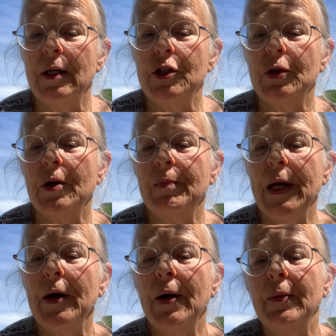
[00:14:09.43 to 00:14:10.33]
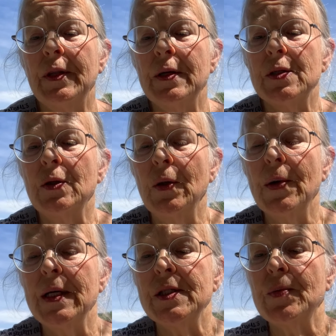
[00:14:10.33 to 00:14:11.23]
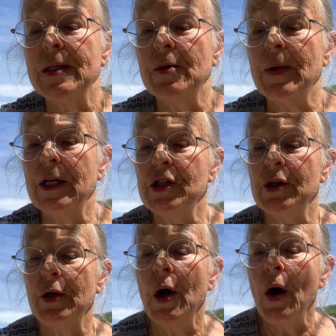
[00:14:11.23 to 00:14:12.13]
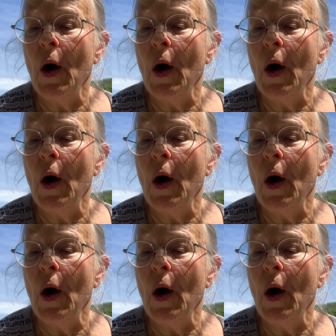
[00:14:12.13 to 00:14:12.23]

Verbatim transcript: to compare it with his glorious resurrection